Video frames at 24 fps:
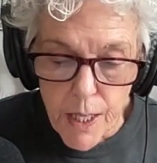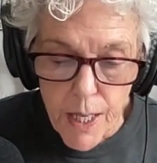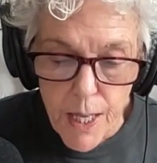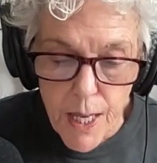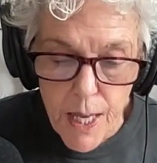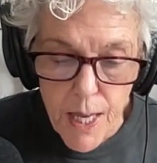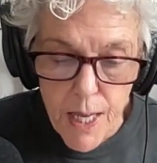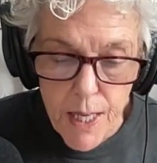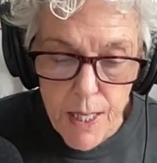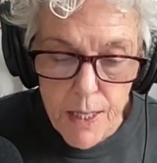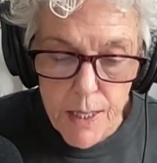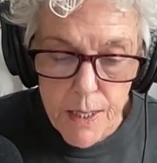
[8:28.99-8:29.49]

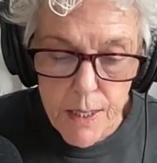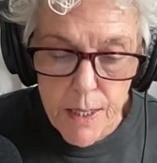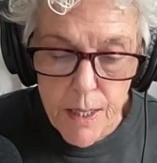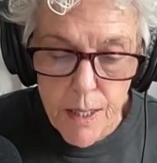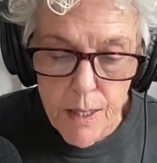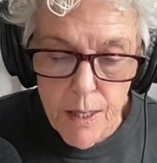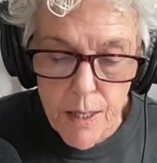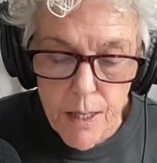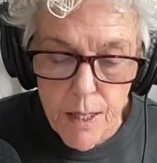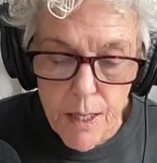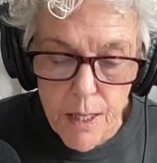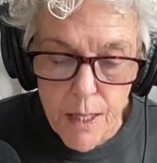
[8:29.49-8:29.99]
And
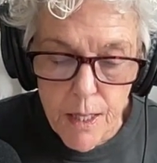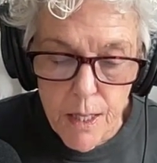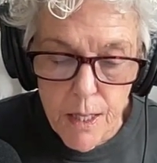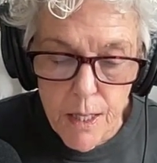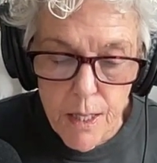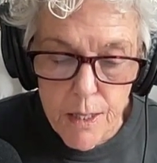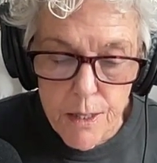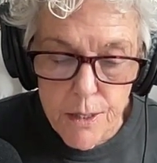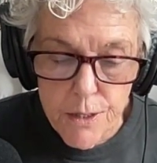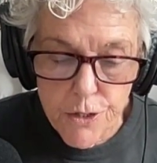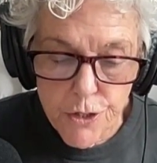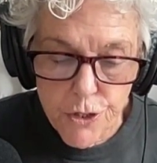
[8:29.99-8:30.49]

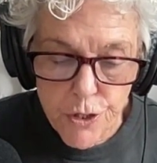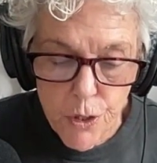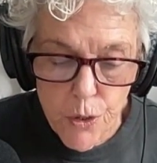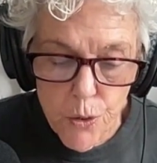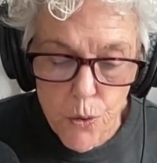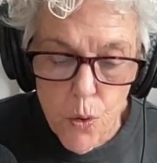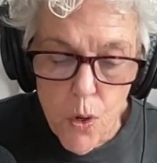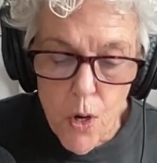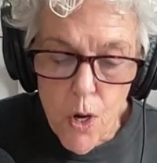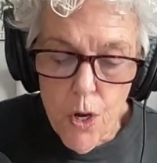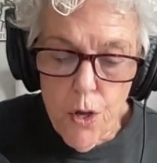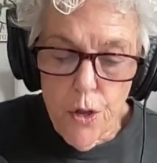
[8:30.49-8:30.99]

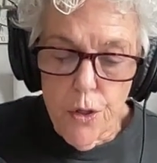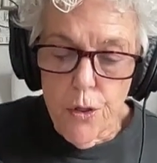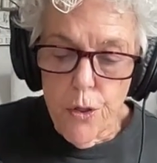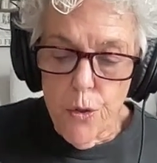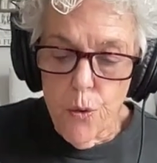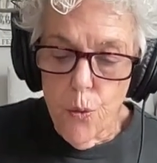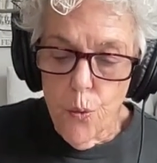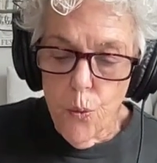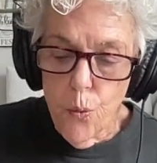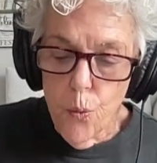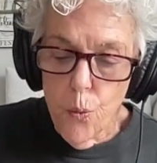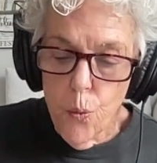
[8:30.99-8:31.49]
so
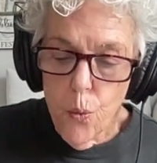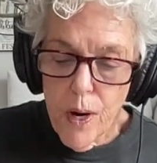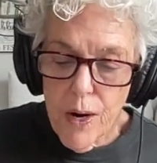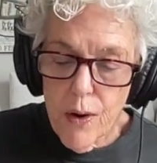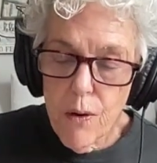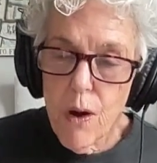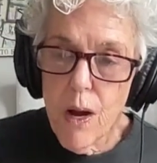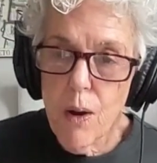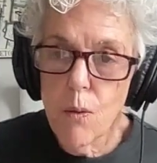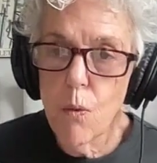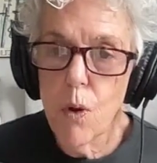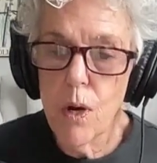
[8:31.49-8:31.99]
where
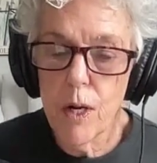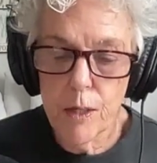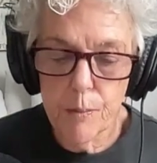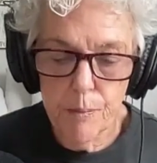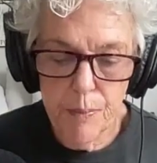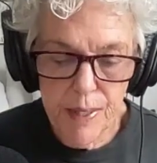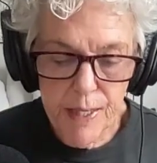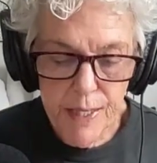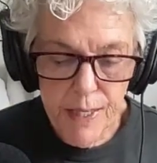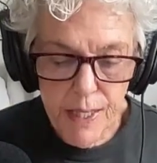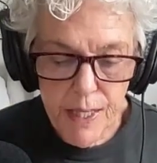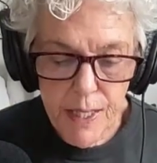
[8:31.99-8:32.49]
I want to
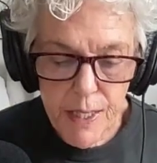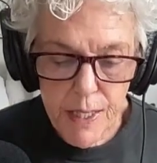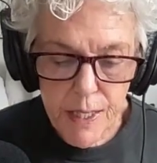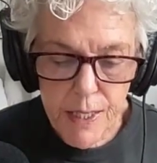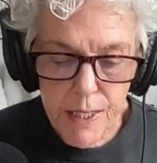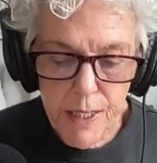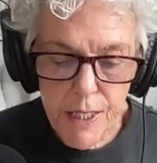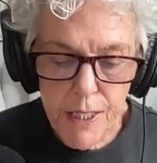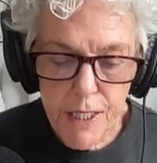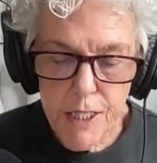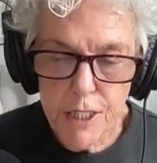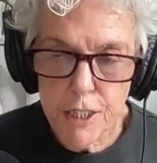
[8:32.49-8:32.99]

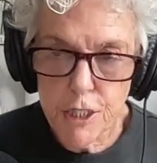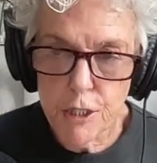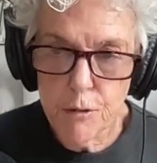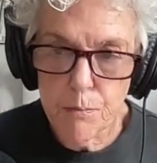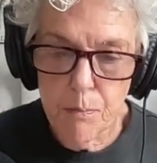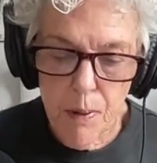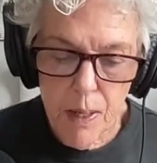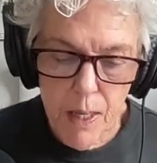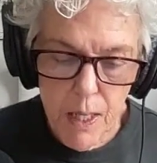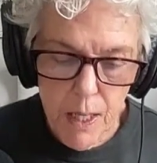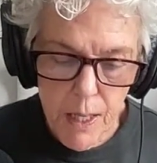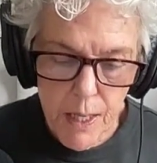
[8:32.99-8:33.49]
begin is
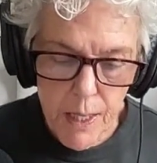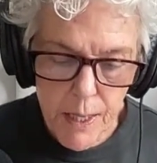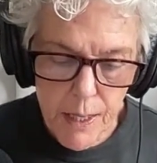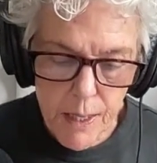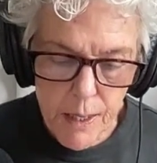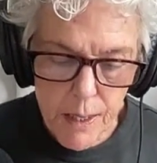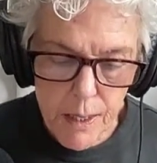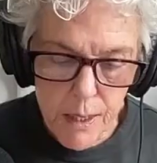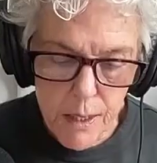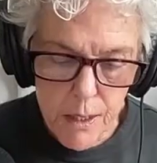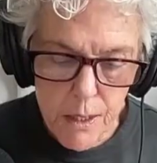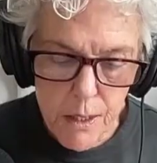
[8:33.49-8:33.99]
by
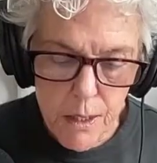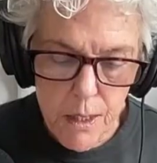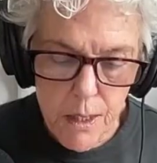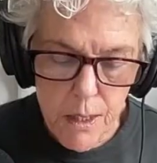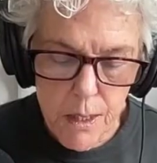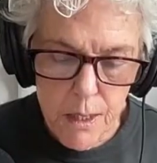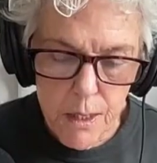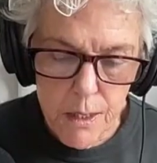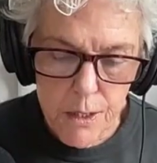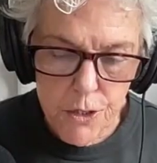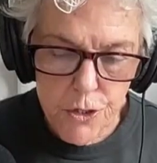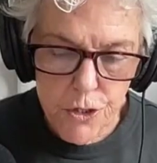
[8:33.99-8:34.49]

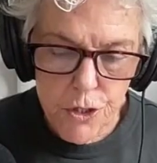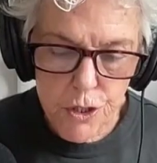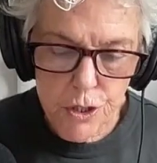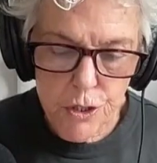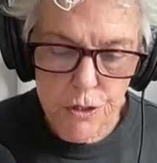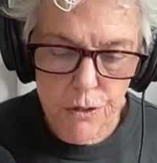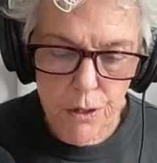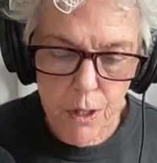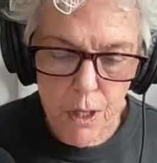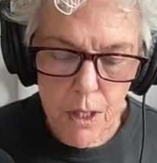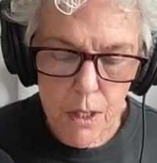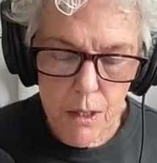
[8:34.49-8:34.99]

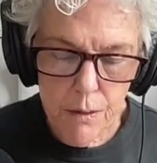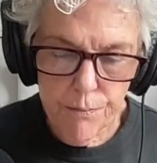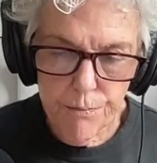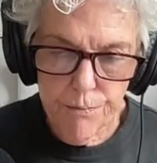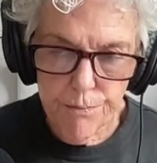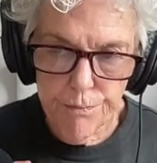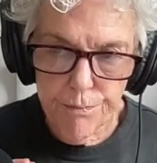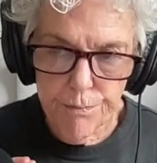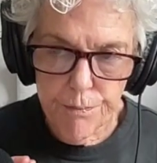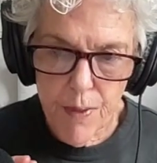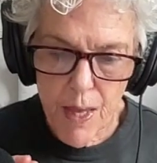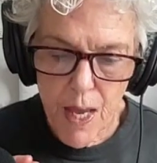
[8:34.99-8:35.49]
just
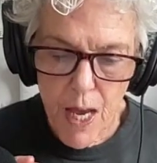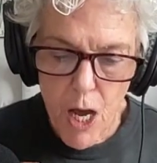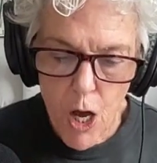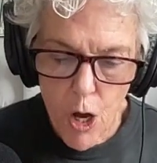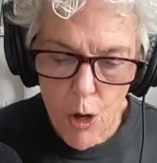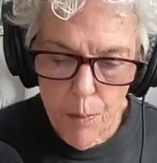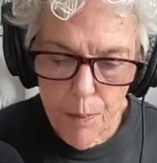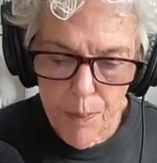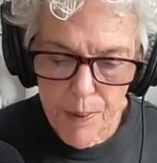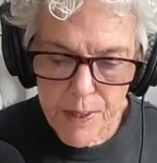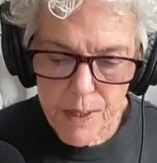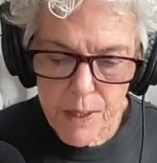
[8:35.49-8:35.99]

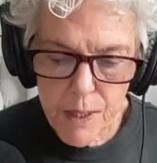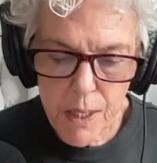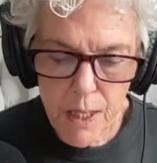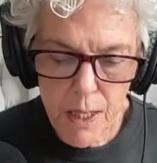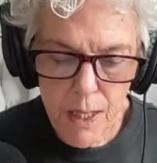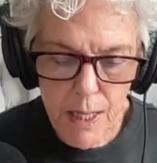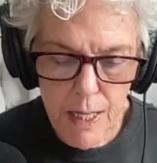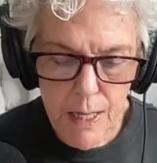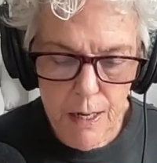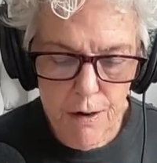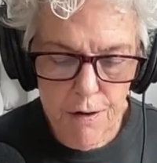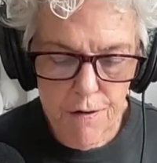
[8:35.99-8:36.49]
helping to
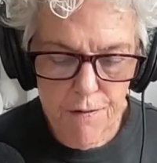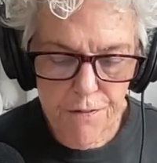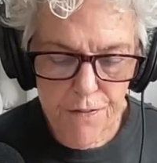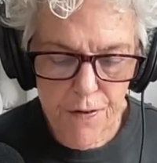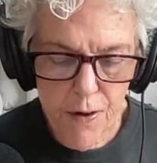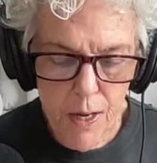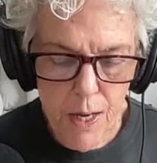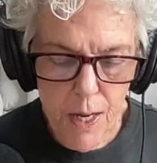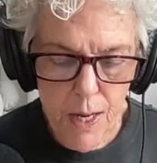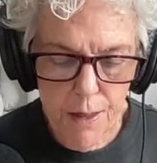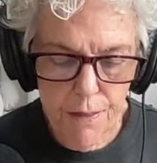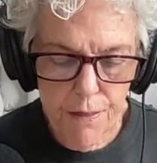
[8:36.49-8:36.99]

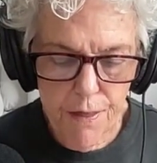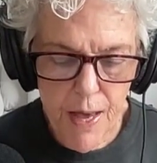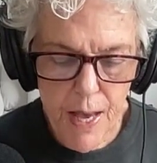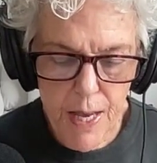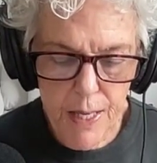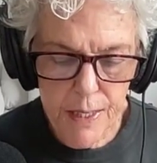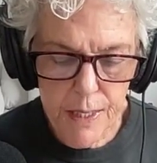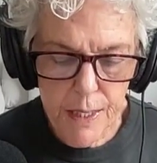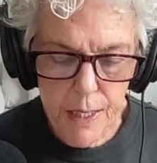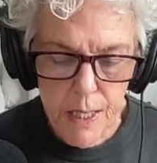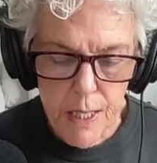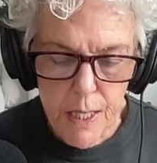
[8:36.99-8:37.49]
clarify
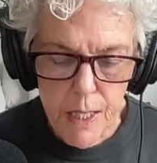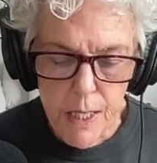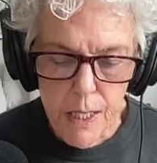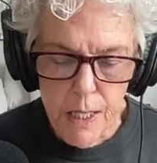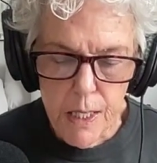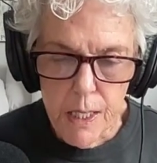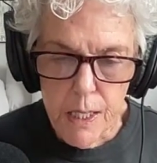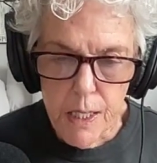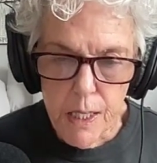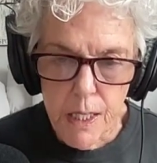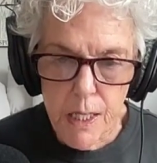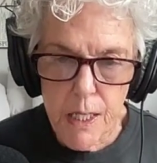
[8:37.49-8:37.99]
that
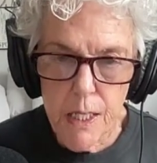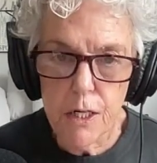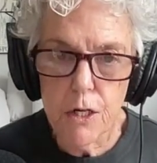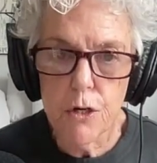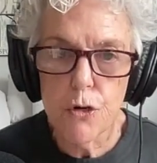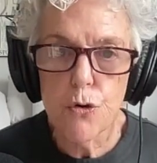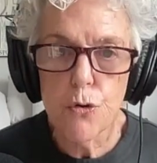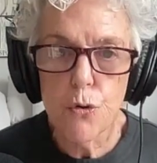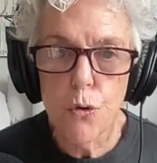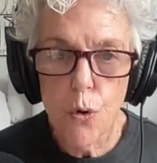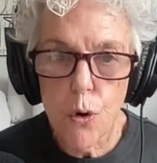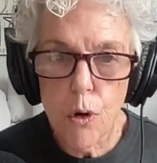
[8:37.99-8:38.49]
in a
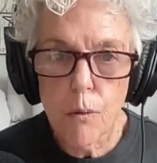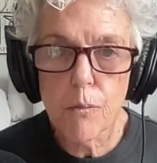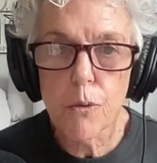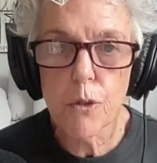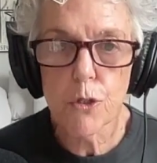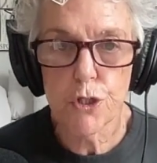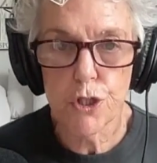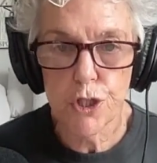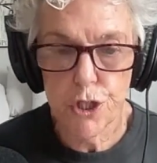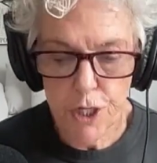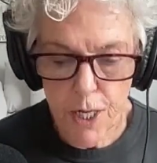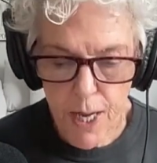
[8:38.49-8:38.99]
normal
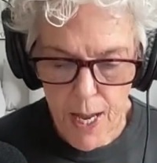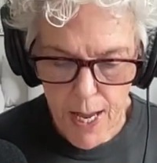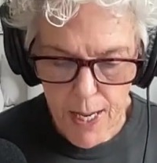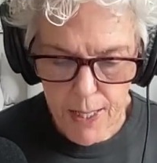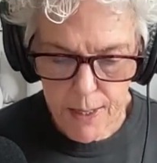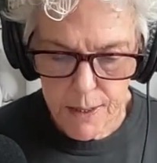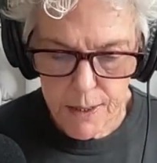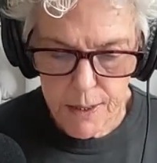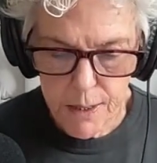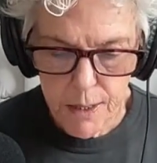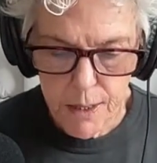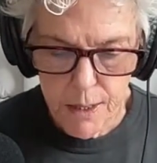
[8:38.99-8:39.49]

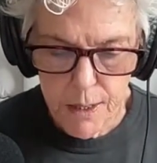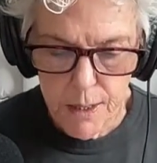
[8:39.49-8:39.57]
chat,